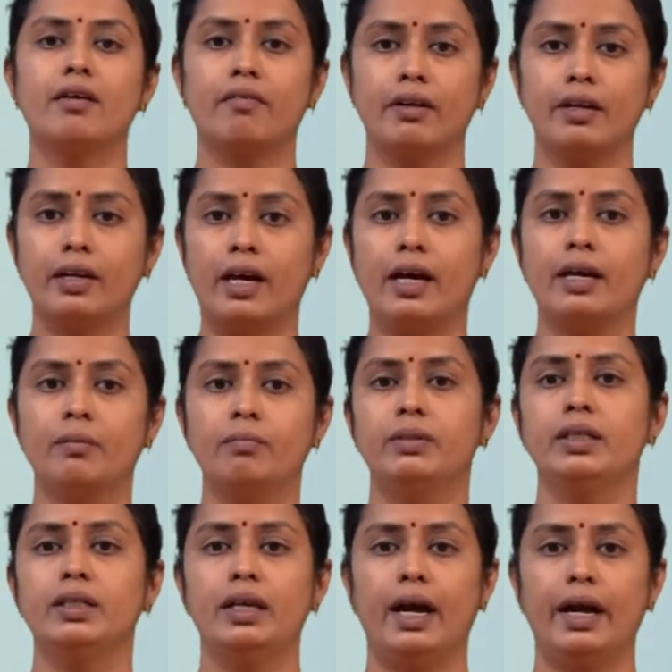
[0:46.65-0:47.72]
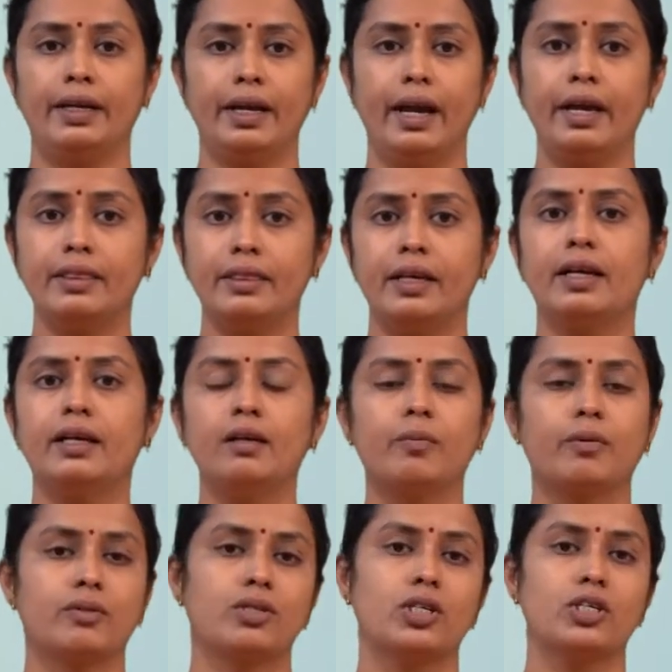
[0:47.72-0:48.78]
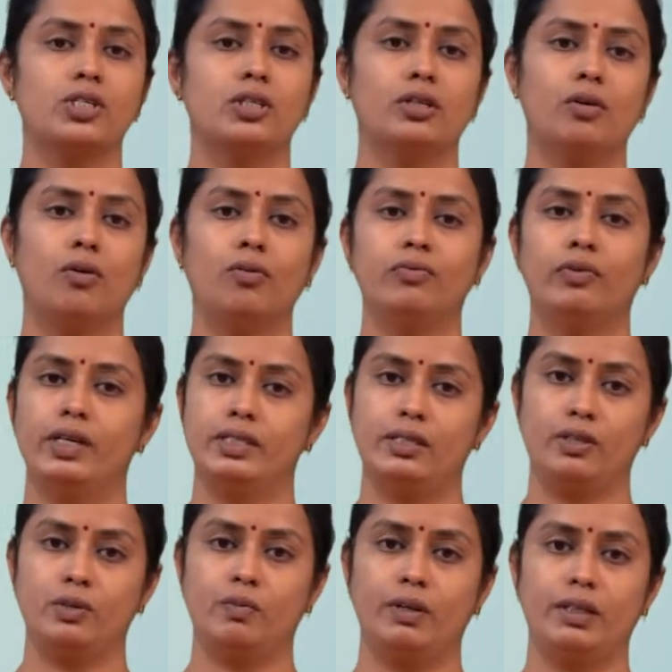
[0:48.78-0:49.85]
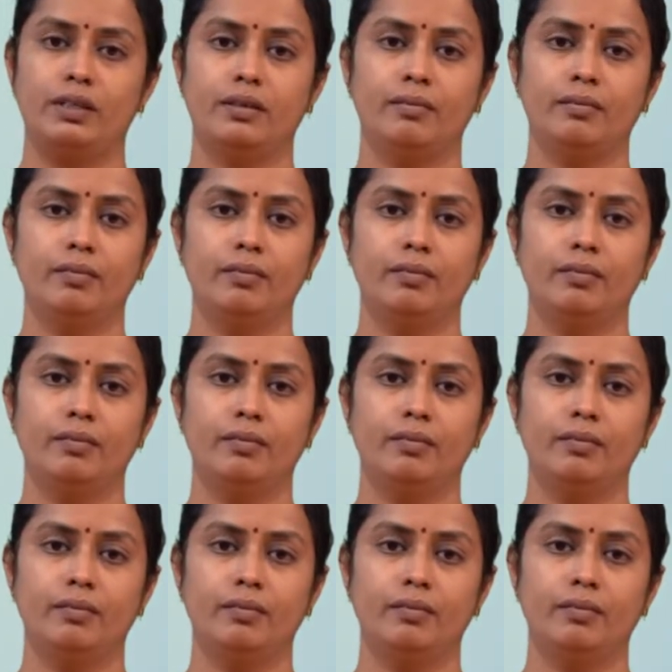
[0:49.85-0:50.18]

reliable, and ethical procedure of assessment.